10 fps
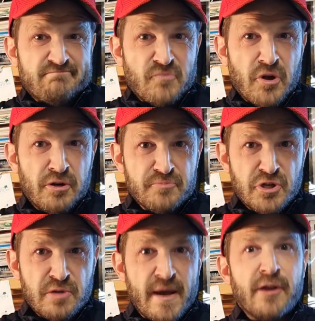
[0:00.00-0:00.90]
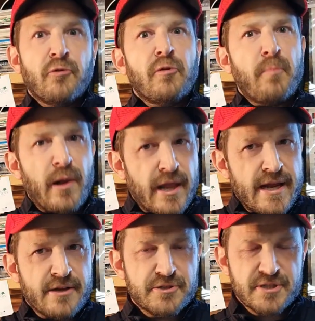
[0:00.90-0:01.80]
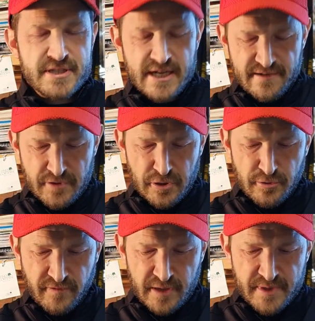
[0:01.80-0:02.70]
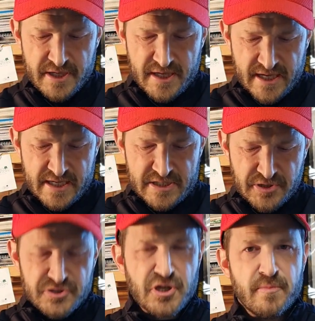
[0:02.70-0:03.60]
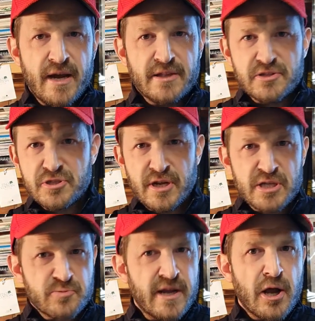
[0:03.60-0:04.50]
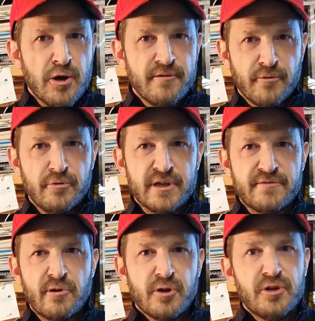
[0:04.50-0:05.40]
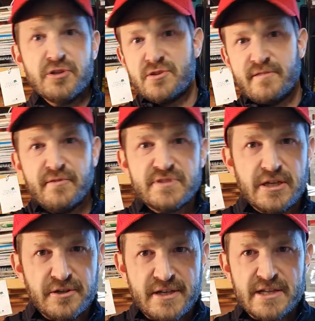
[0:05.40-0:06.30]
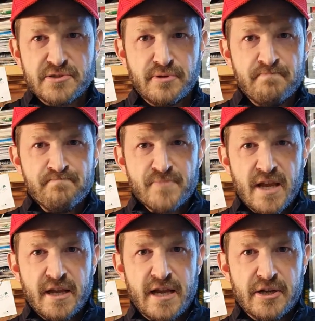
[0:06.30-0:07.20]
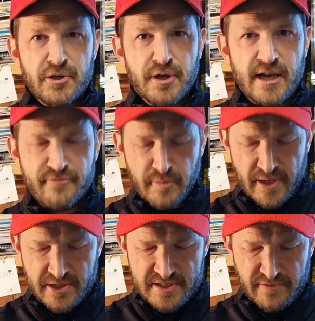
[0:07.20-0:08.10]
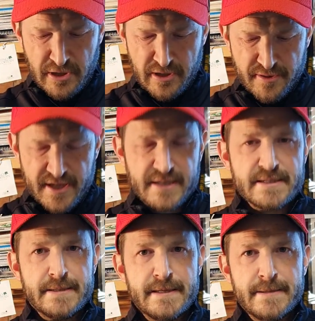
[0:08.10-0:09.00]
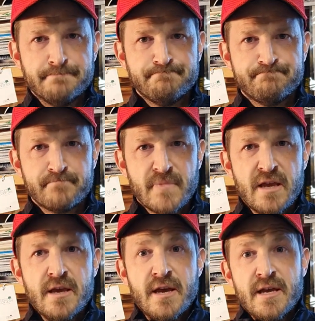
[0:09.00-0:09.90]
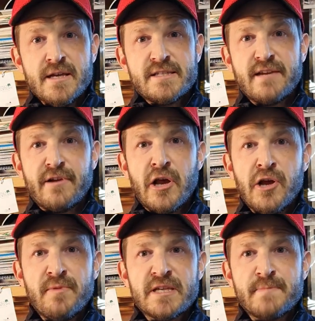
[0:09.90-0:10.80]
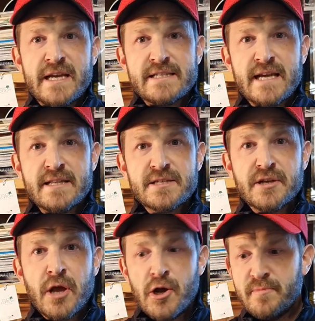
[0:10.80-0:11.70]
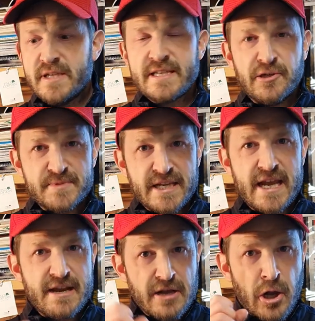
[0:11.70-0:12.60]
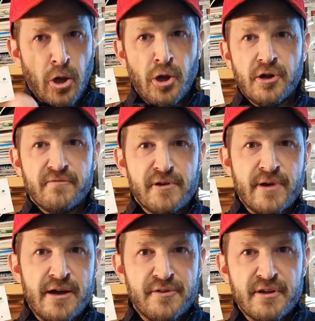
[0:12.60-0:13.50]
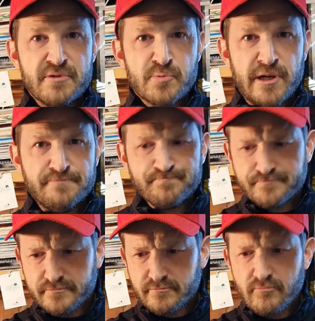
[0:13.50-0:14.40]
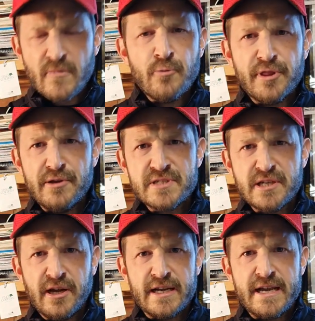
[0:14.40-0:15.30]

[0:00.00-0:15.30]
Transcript: not too bad, or the plane, I should say, of the golf club is not too bad. The swing overall is very good. So you've obviously got down to, a good level because of a lot of things in there. Stephen, I hope this makes sense and hope this helps, again, a lot of you out there as well with those slightly